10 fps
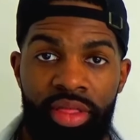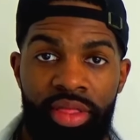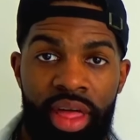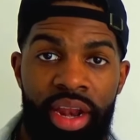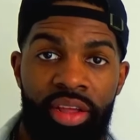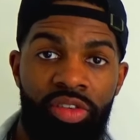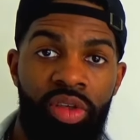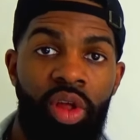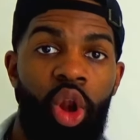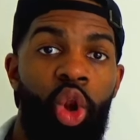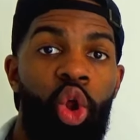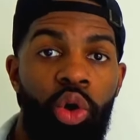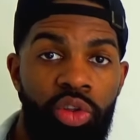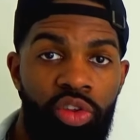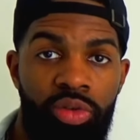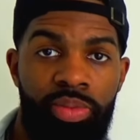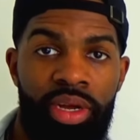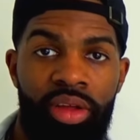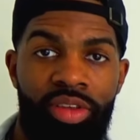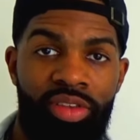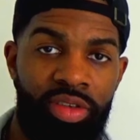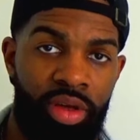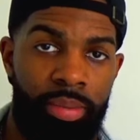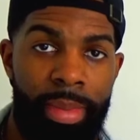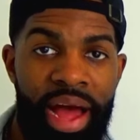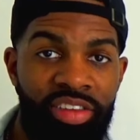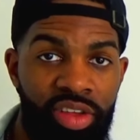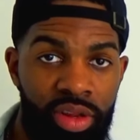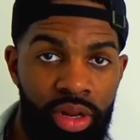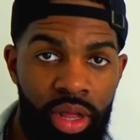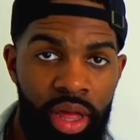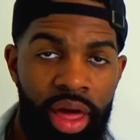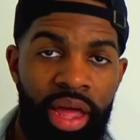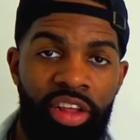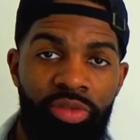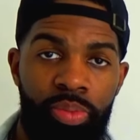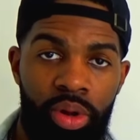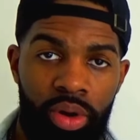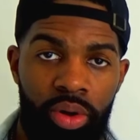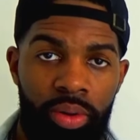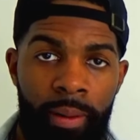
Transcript: that is los, because it's masculine and it's plural.